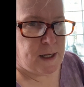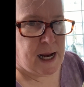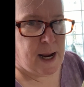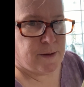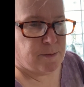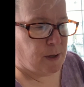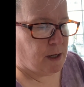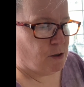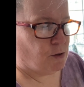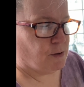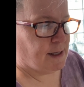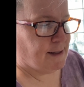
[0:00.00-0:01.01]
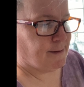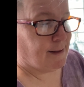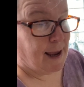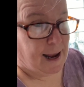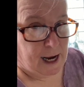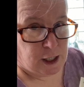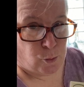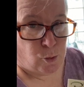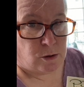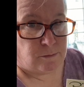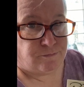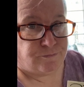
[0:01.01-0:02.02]
chamomile is the
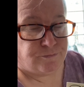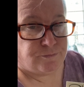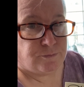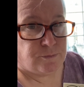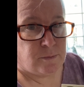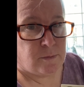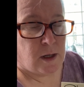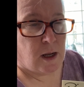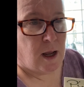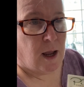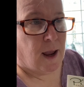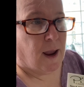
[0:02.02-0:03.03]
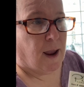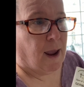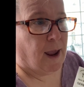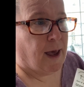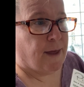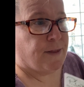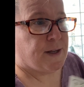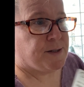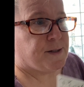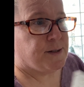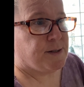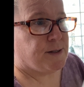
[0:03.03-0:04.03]
annual. And
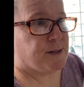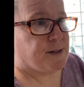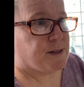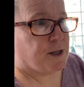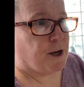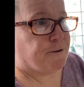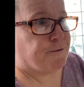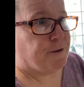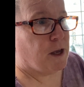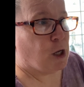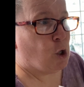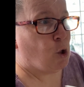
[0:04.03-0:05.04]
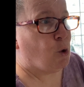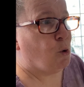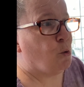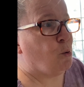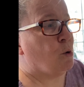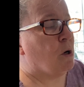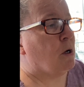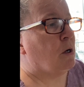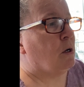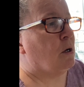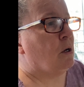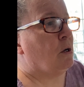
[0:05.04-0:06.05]
this is the stuff that you
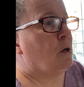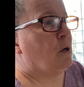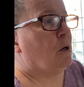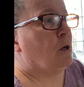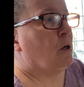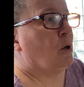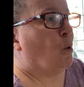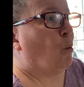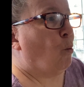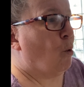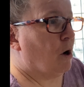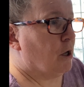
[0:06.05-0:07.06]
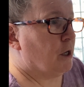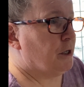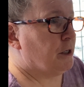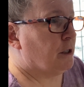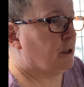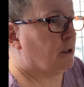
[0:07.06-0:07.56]
would